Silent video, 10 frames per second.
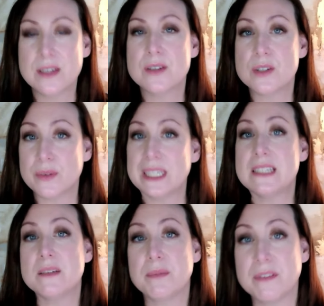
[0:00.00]
So we
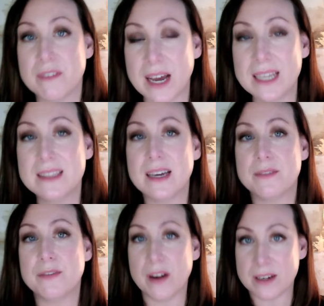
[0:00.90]
need to provide
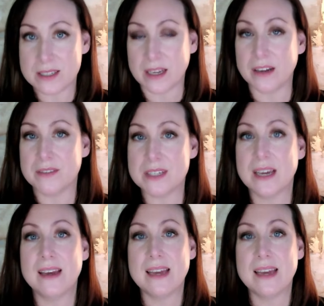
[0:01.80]
that for ourselves,